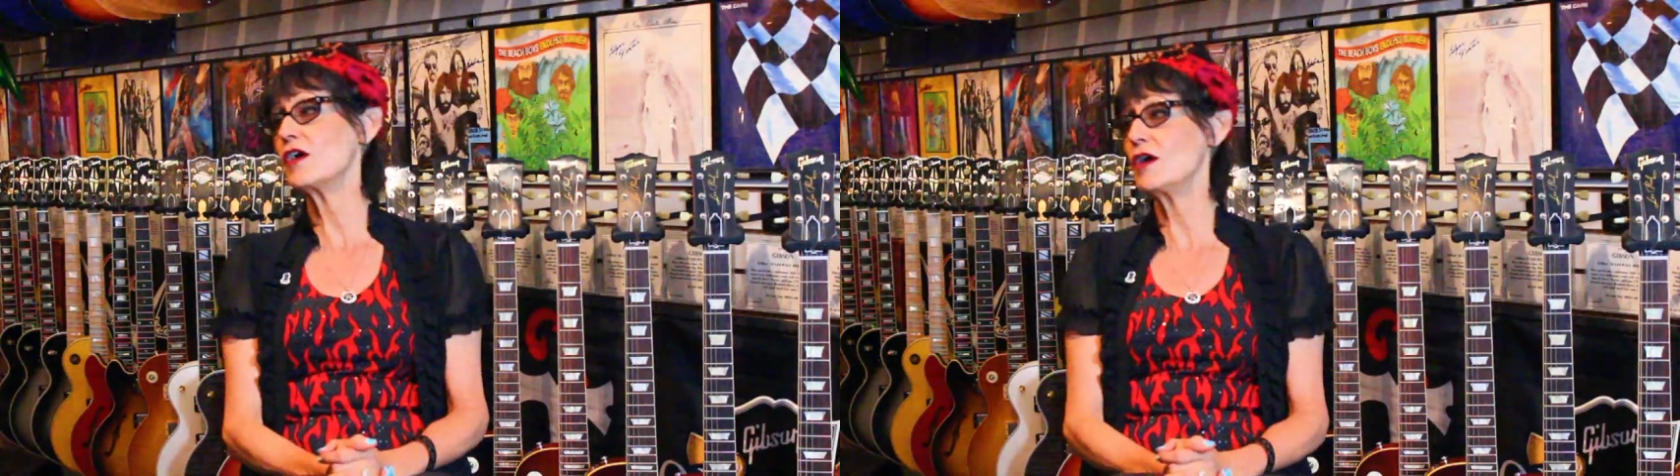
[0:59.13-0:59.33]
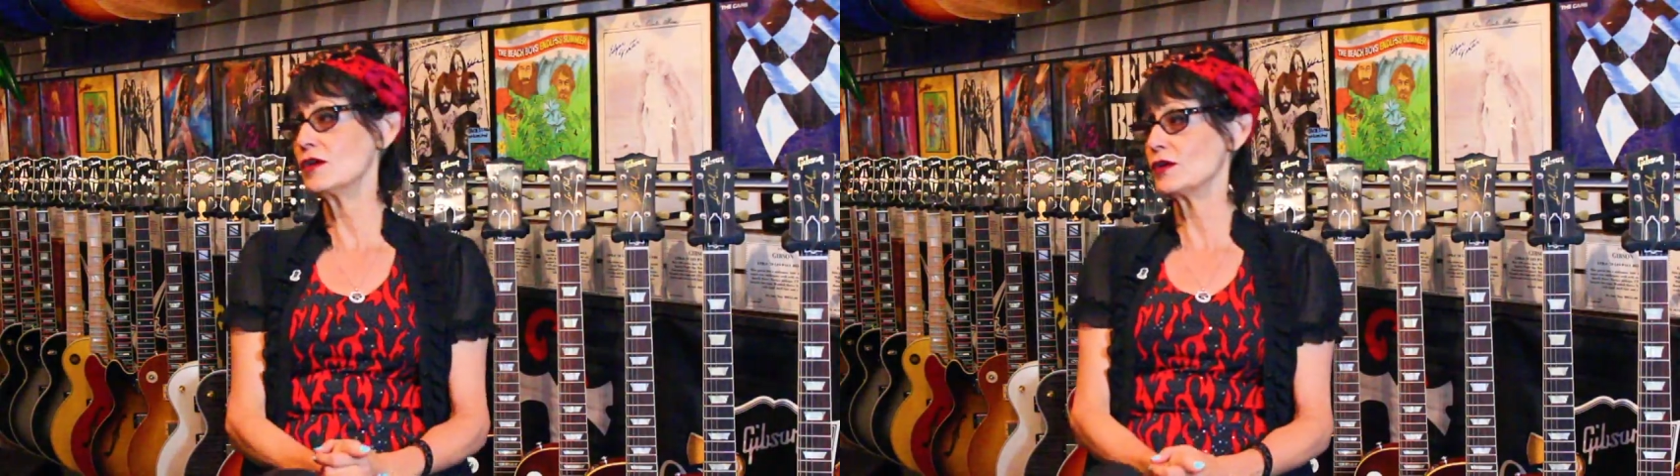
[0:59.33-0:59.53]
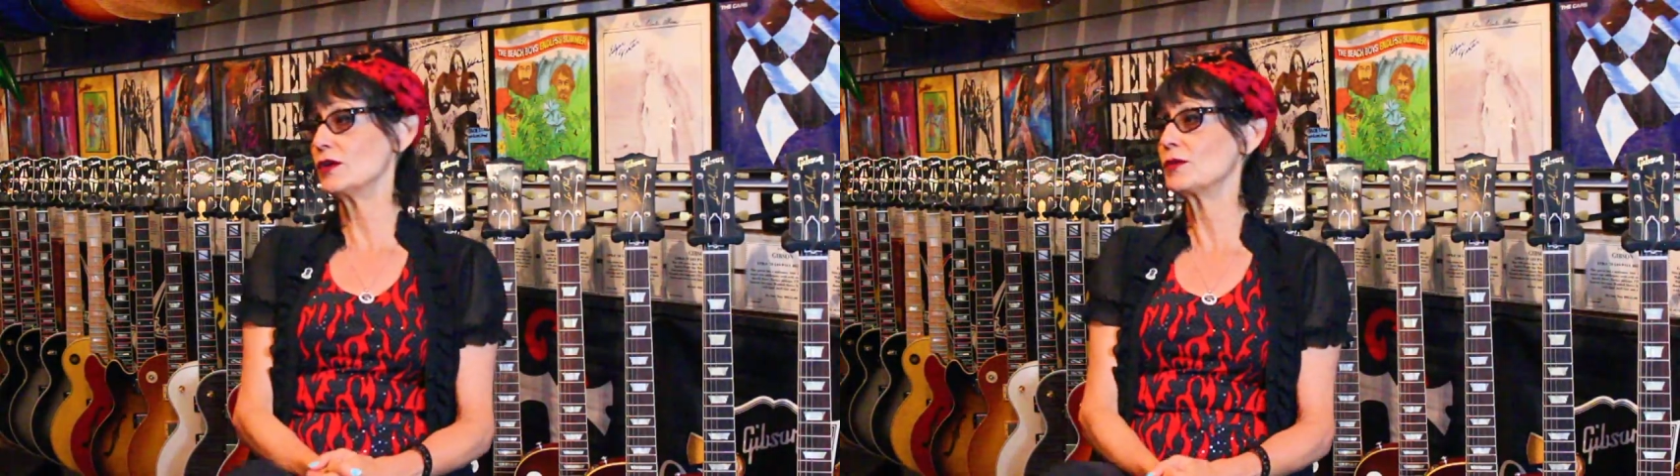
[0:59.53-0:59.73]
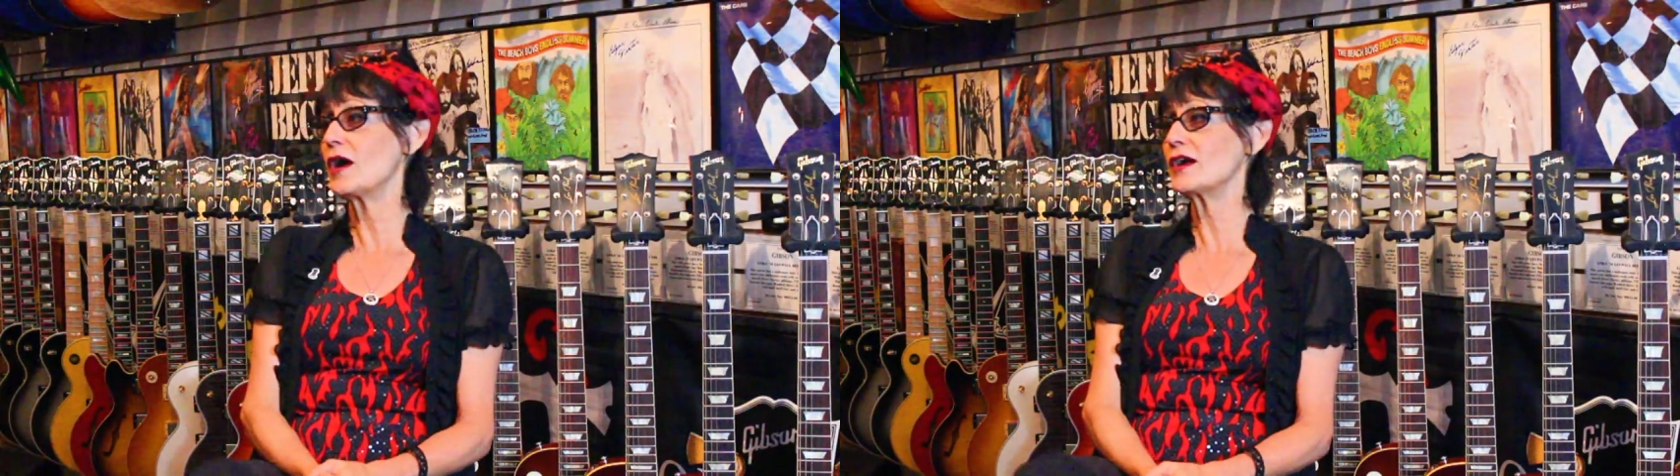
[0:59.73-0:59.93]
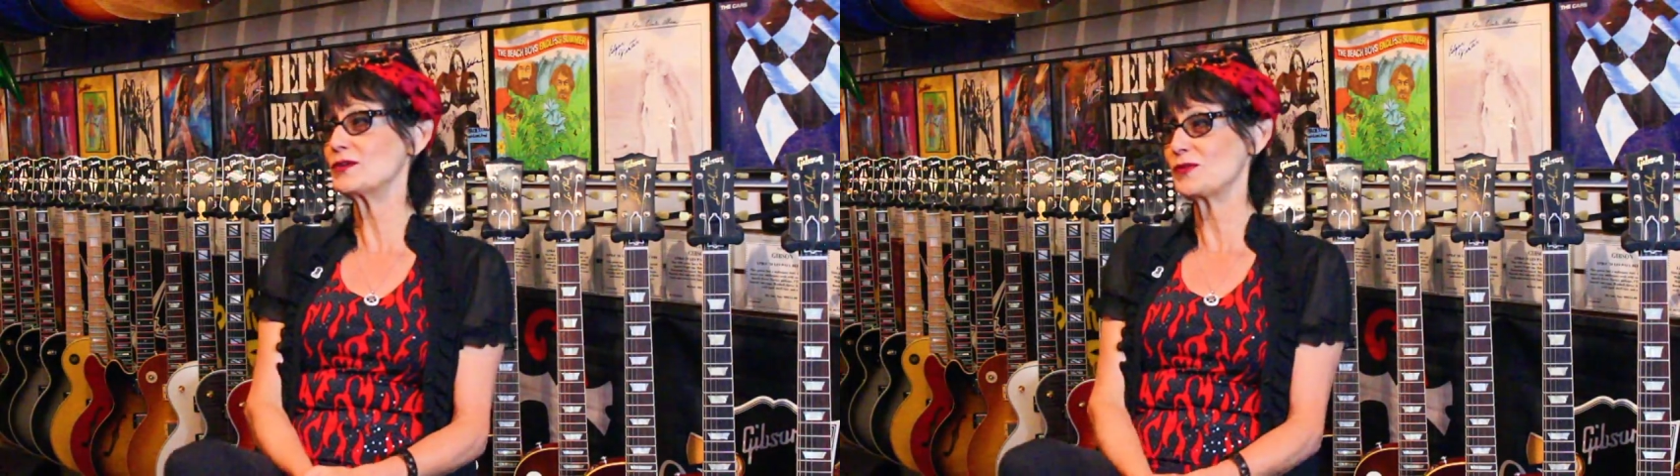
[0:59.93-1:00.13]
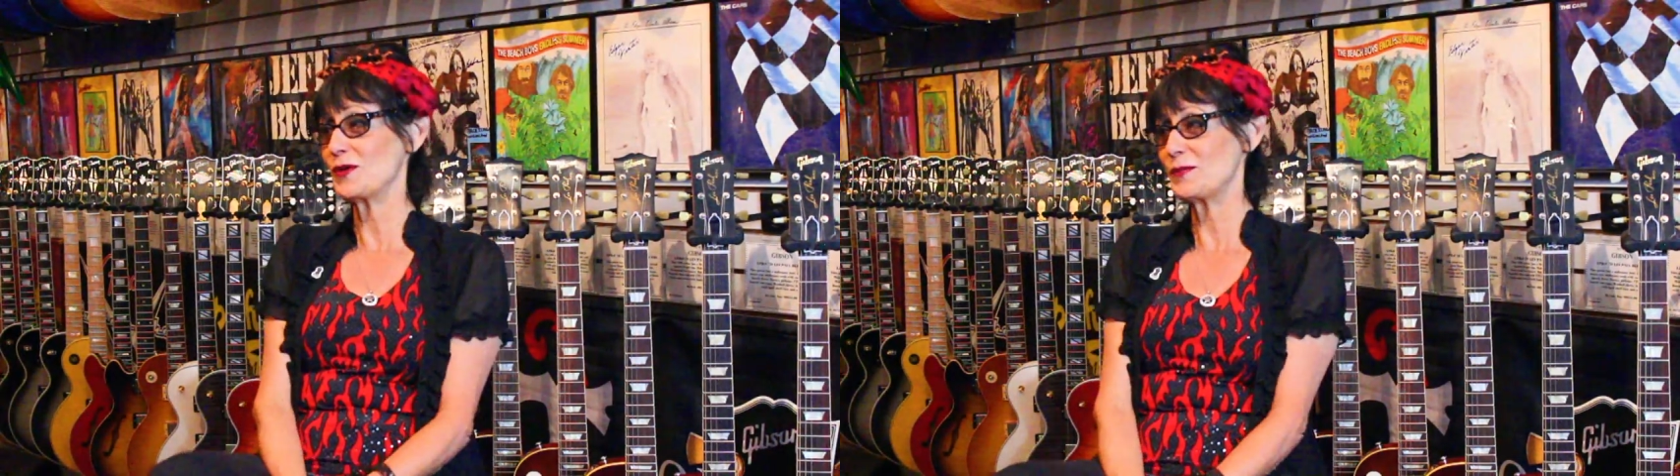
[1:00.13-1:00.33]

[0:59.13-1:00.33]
all-girl rock and roll